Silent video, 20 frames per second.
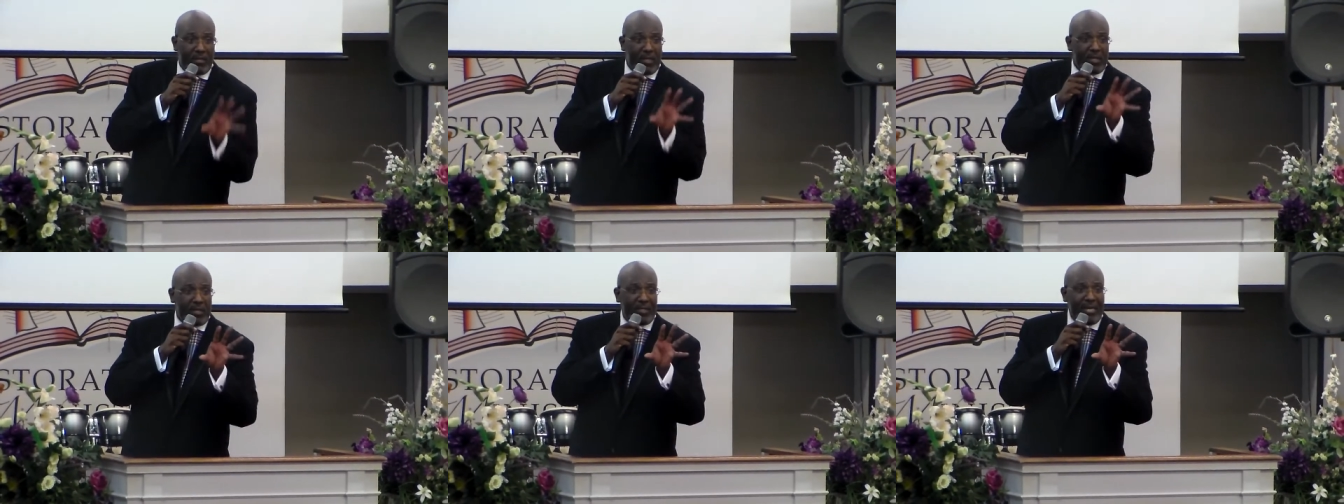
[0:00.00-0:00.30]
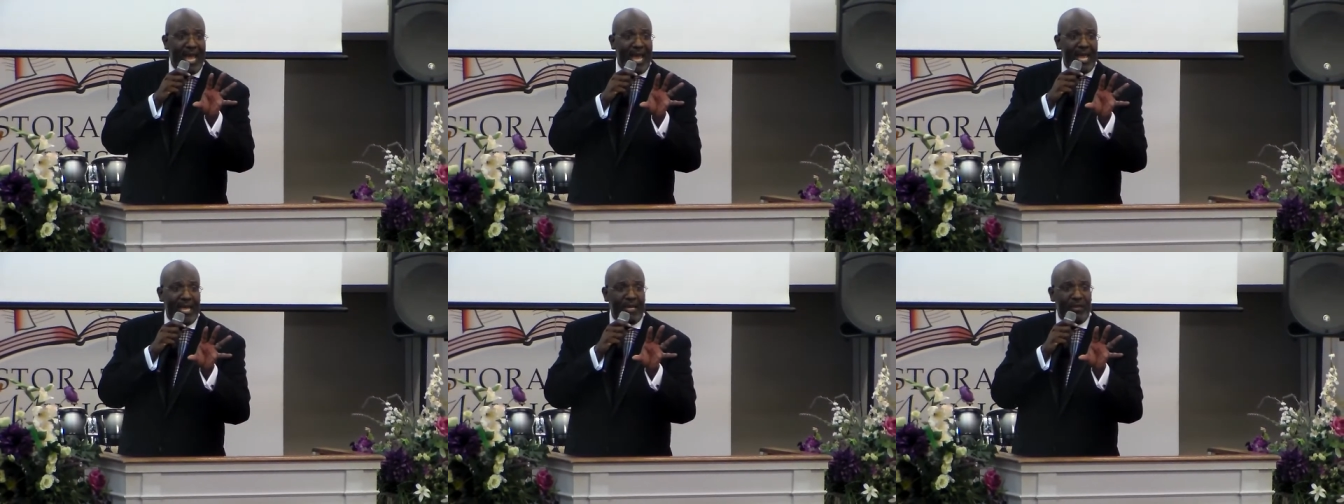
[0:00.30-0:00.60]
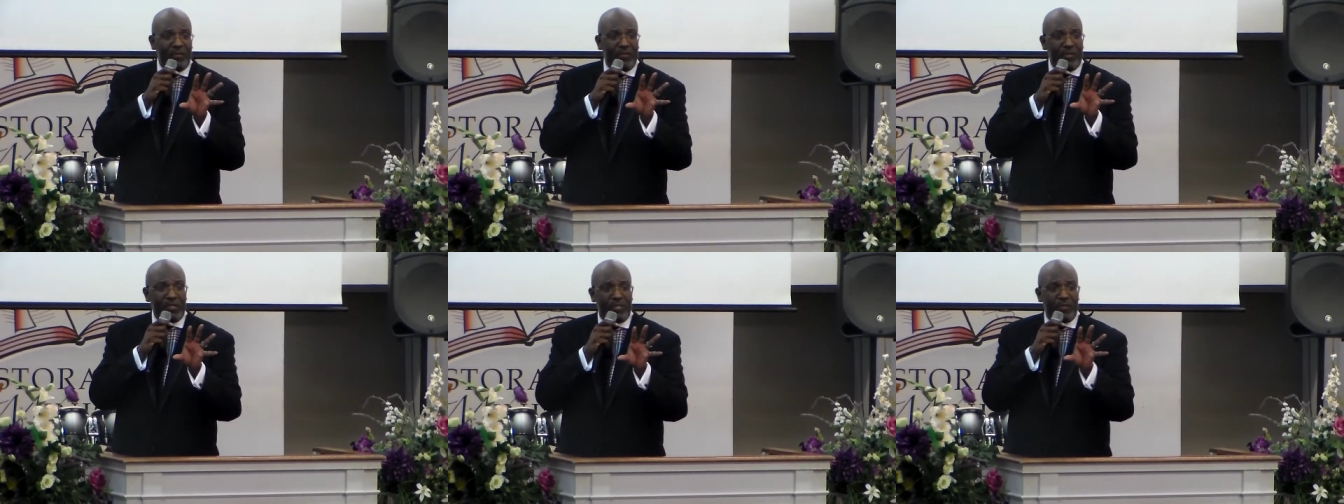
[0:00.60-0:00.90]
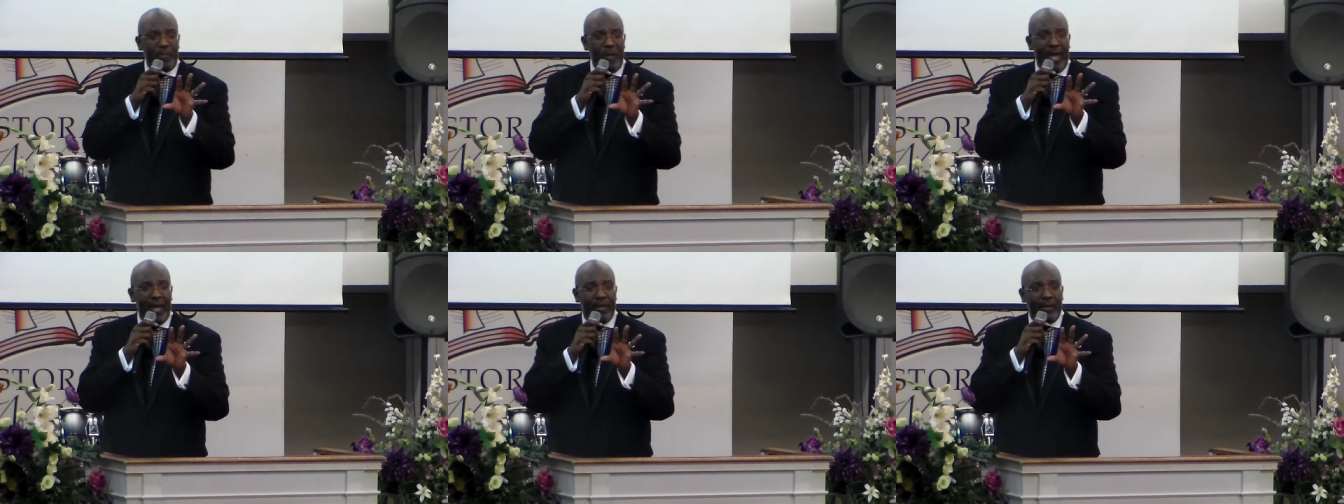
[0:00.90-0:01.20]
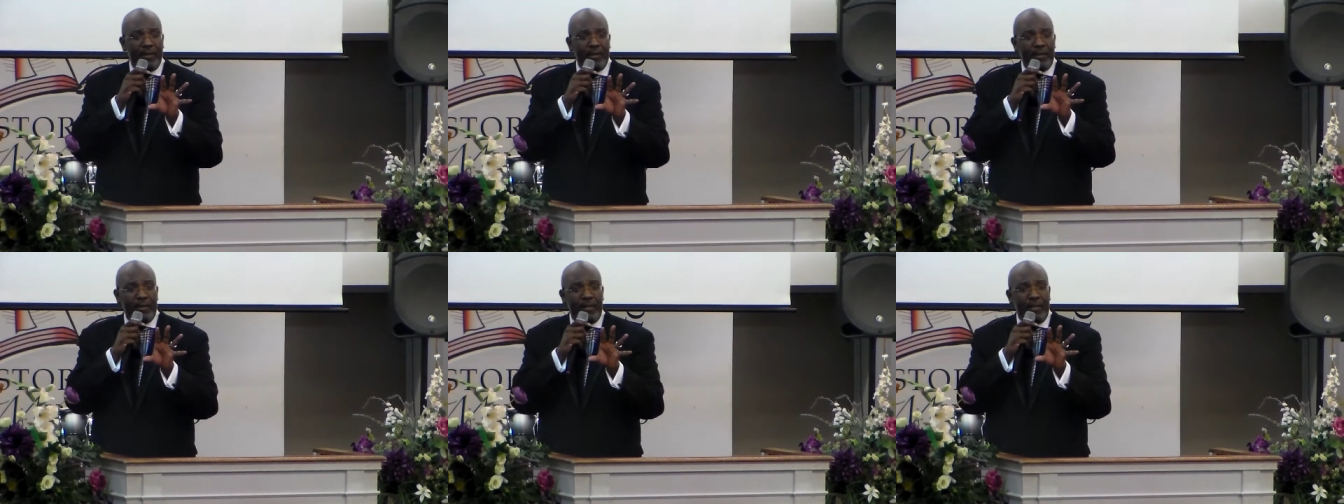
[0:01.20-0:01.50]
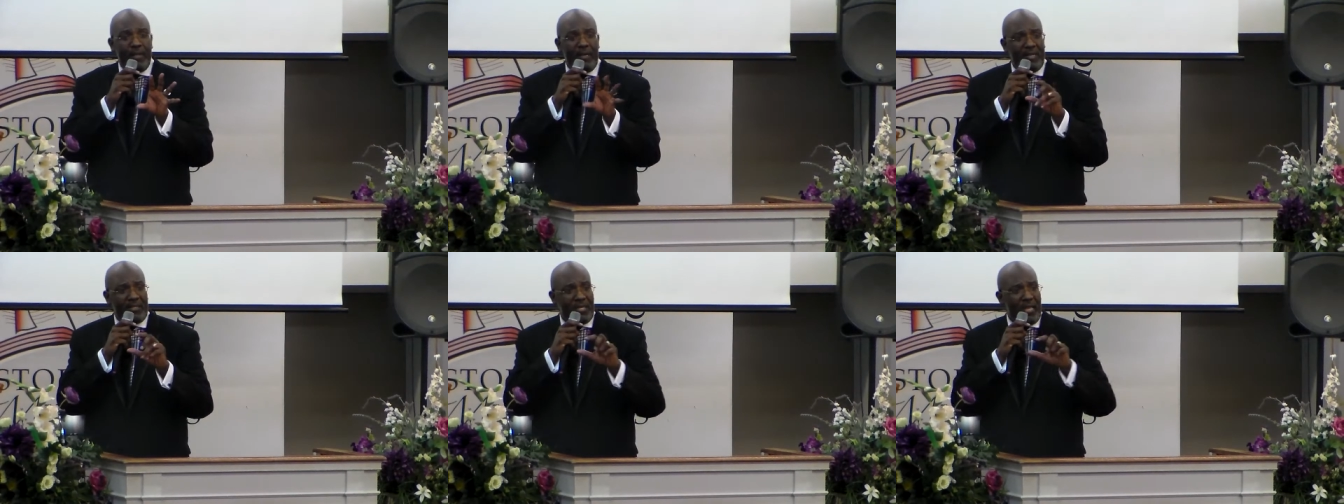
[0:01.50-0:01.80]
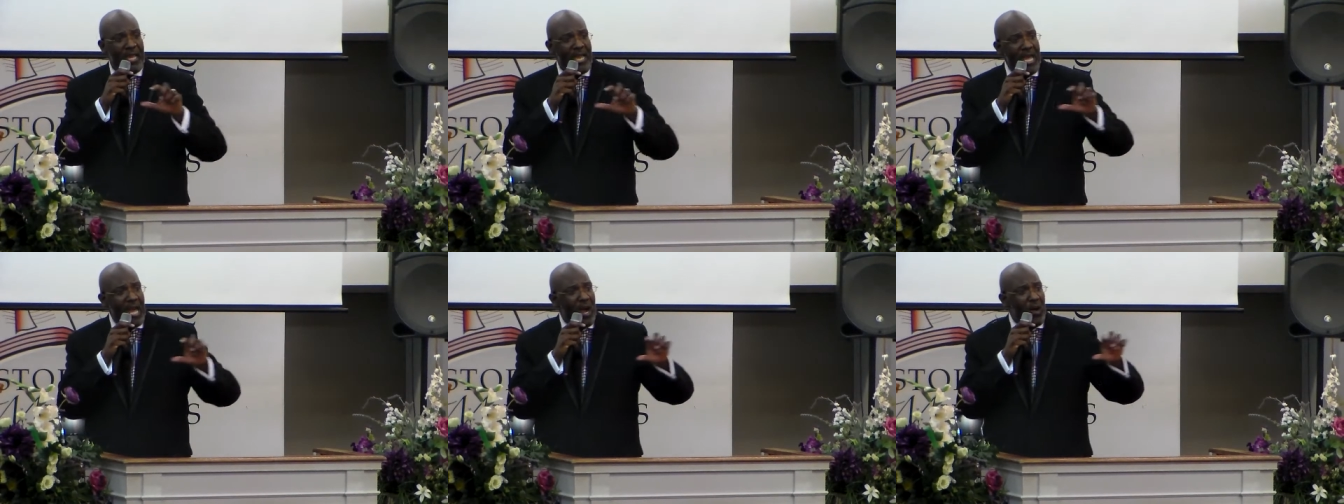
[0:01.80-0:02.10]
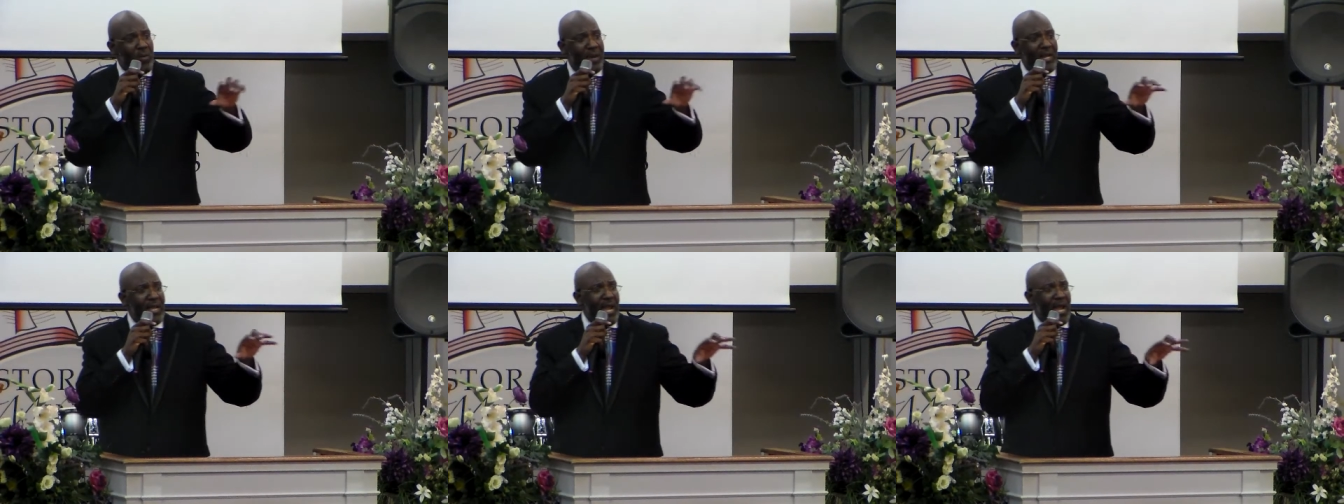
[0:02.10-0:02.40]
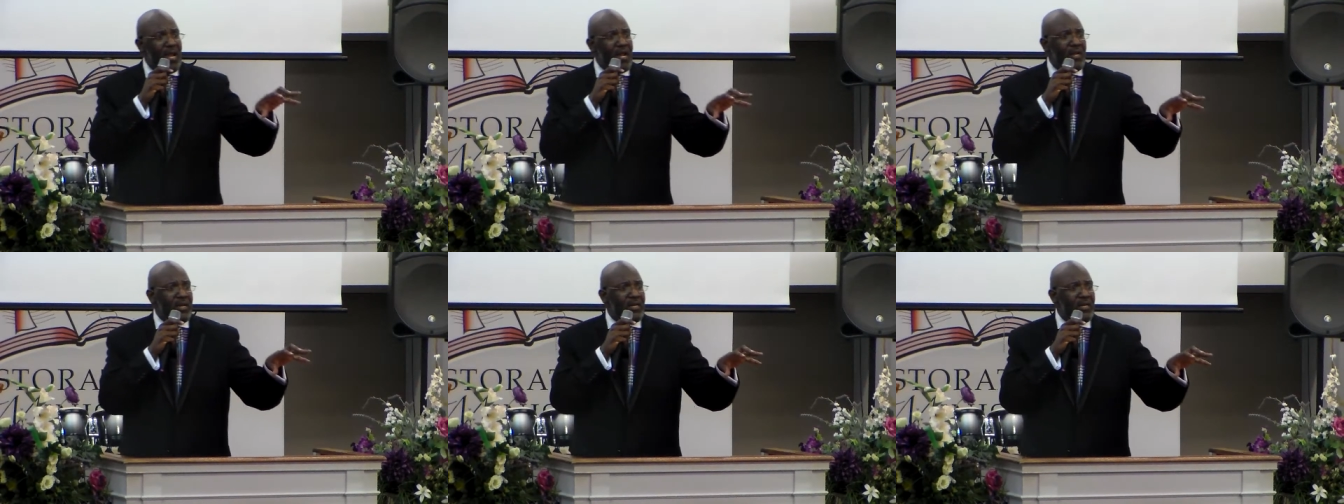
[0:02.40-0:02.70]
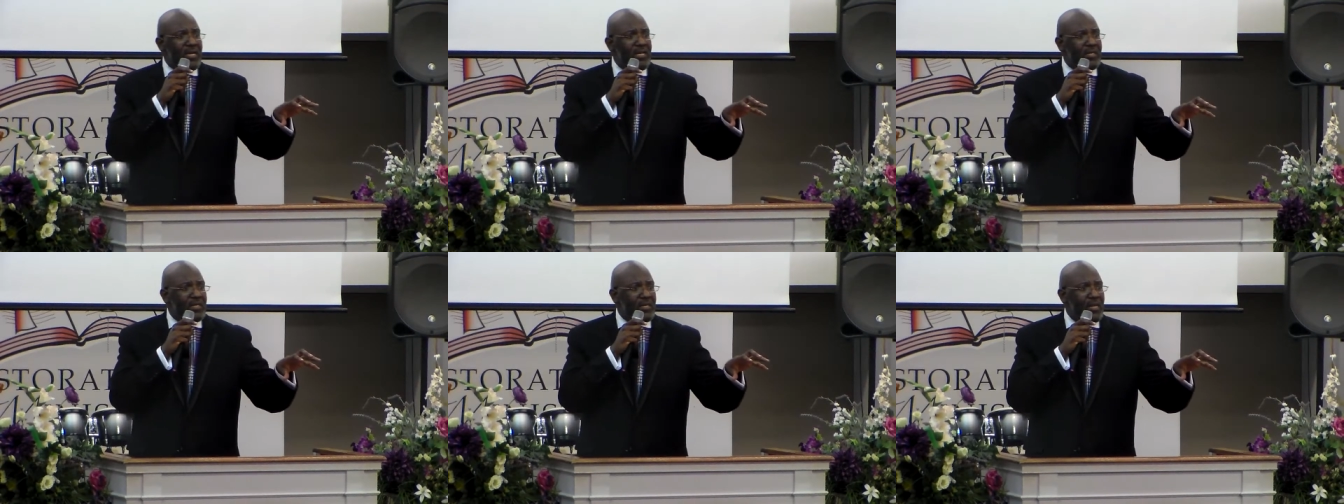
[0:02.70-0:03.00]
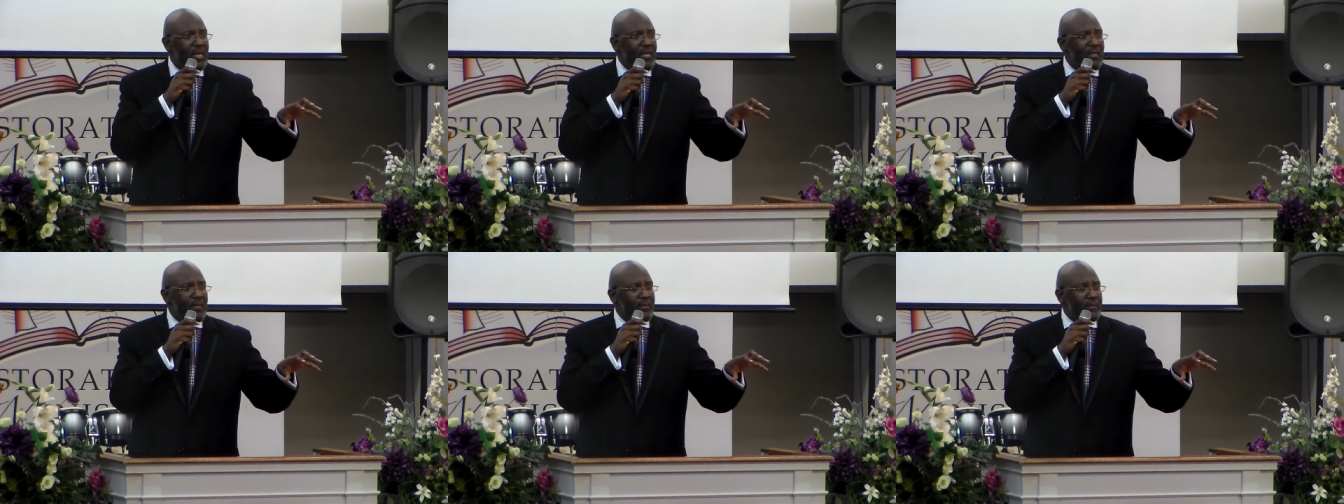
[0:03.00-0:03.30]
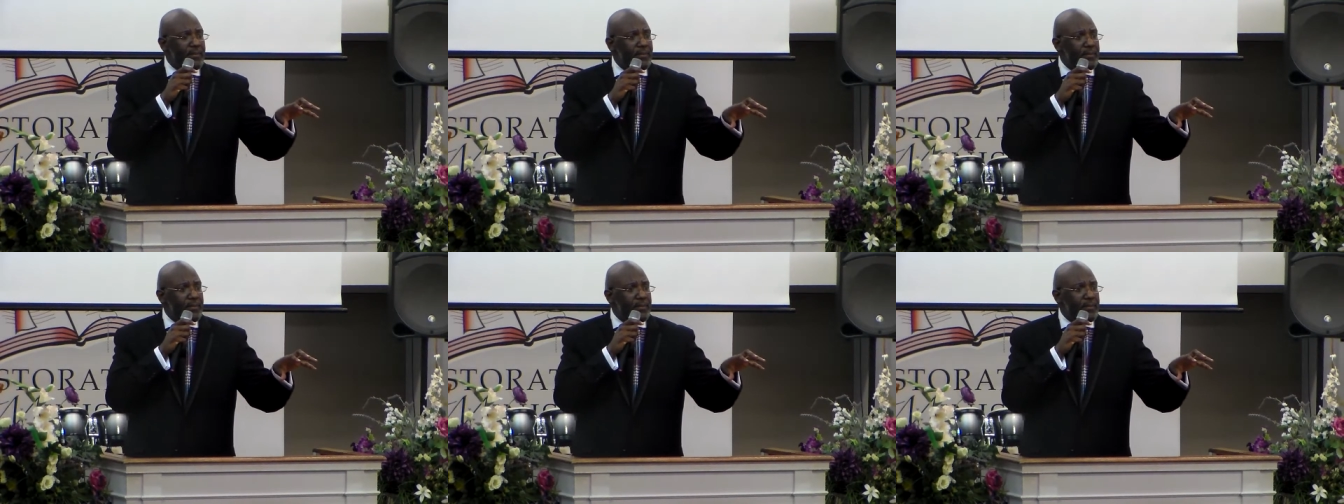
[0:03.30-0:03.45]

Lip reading: There's a sign of respect. Listen, he already earned his seat.